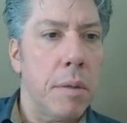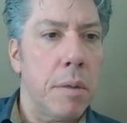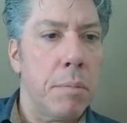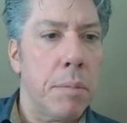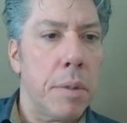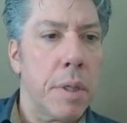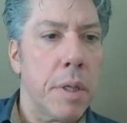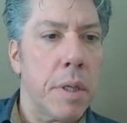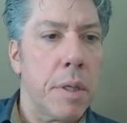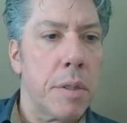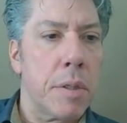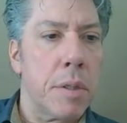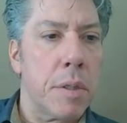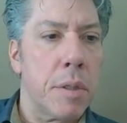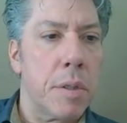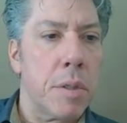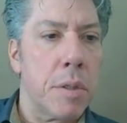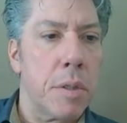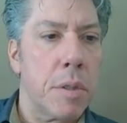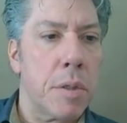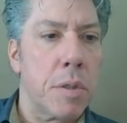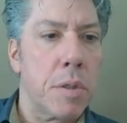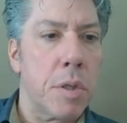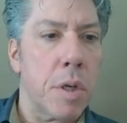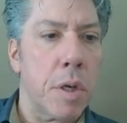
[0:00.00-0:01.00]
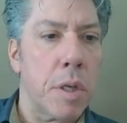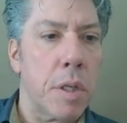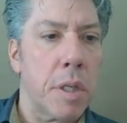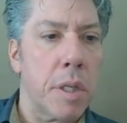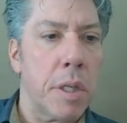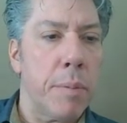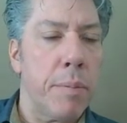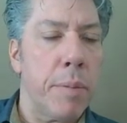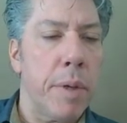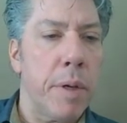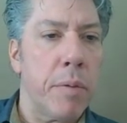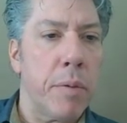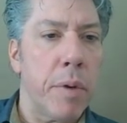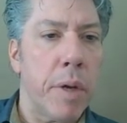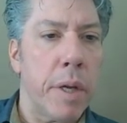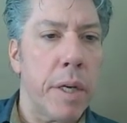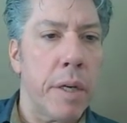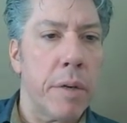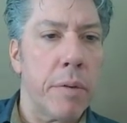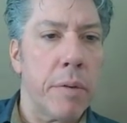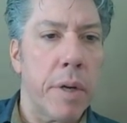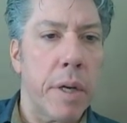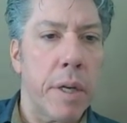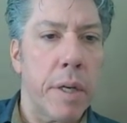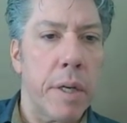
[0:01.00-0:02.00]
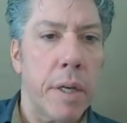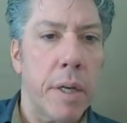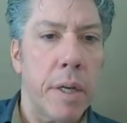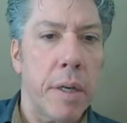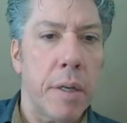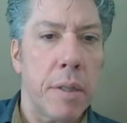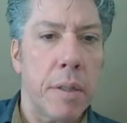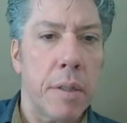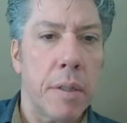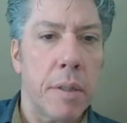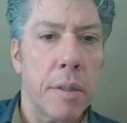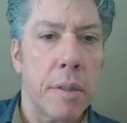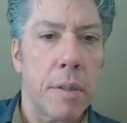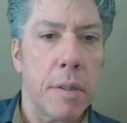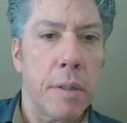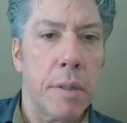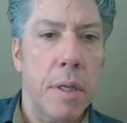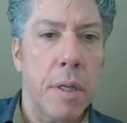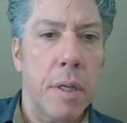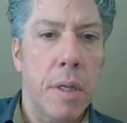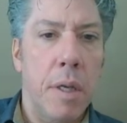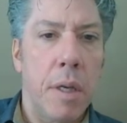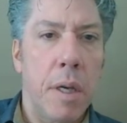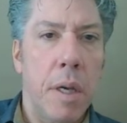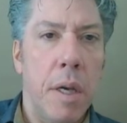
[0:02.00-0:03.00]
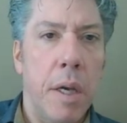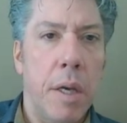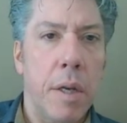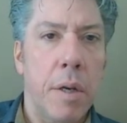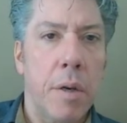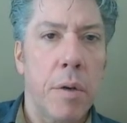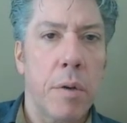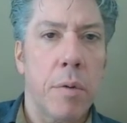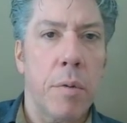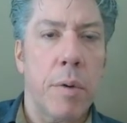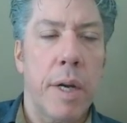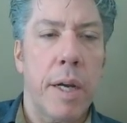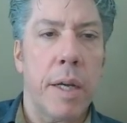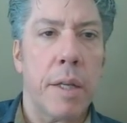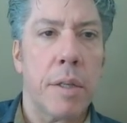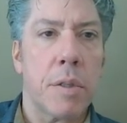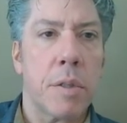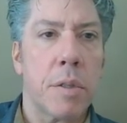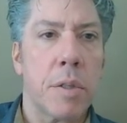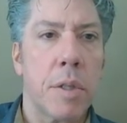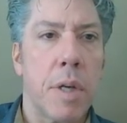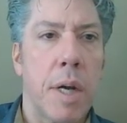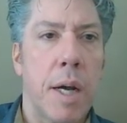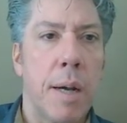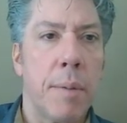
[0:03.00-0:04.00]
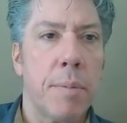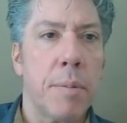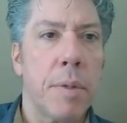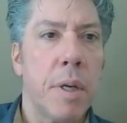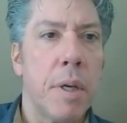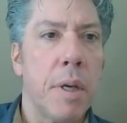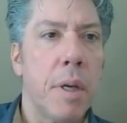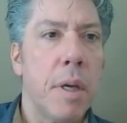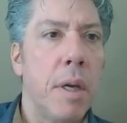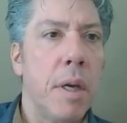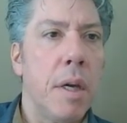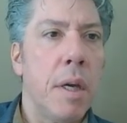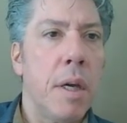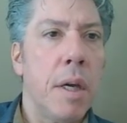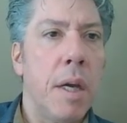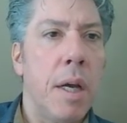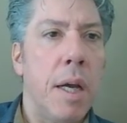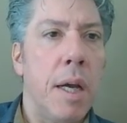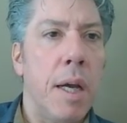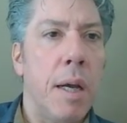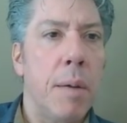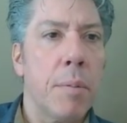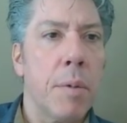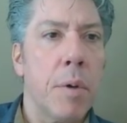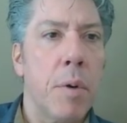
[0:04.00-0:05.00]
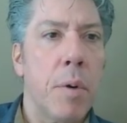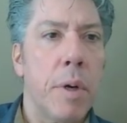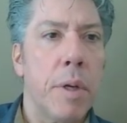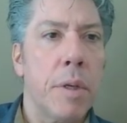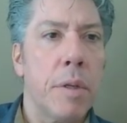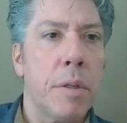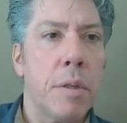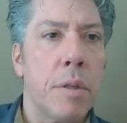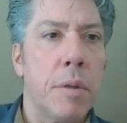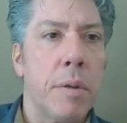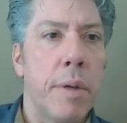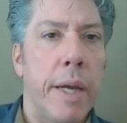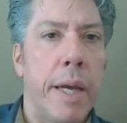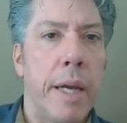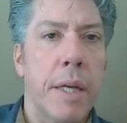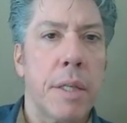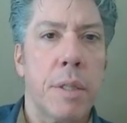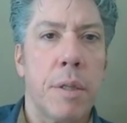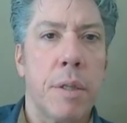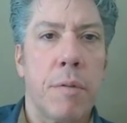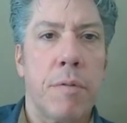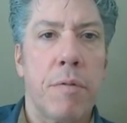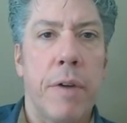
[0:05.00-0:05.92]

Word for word: because it should certainly be running right now. I don't know why it stopped. I'm going to exit